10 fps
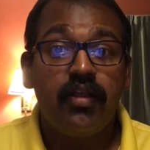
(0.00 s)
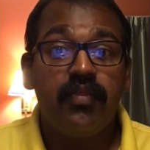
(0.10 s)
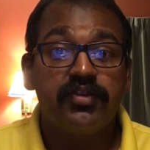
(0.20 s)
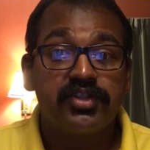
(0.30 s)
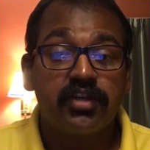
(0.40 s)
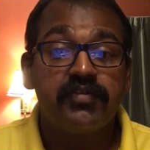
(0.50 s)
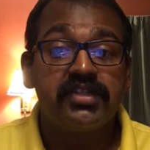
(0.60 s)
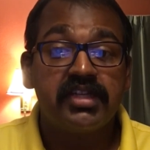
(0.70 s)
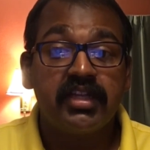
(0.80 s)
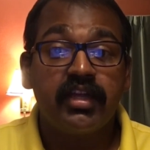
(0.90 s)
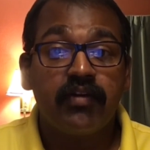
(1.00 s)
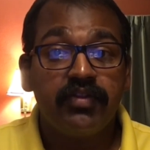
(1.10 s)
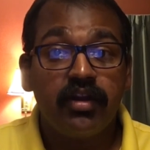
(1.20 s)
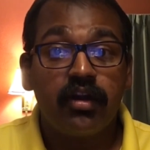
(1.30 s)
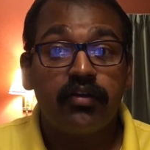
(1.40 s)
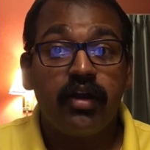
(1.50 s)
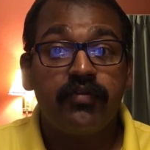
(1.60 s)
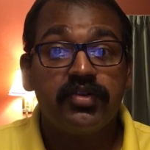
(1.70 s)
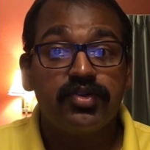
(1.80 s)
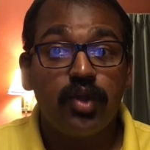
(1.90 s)
The service ceiling of the
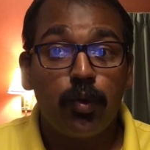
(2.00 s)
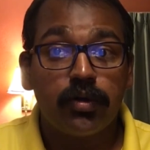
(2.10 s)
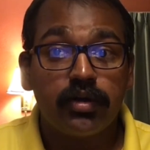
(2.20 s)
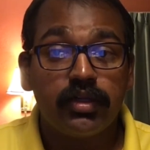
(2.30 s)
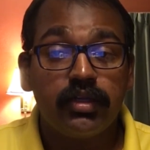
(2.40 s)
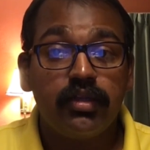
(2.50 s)
aircraft is lowered.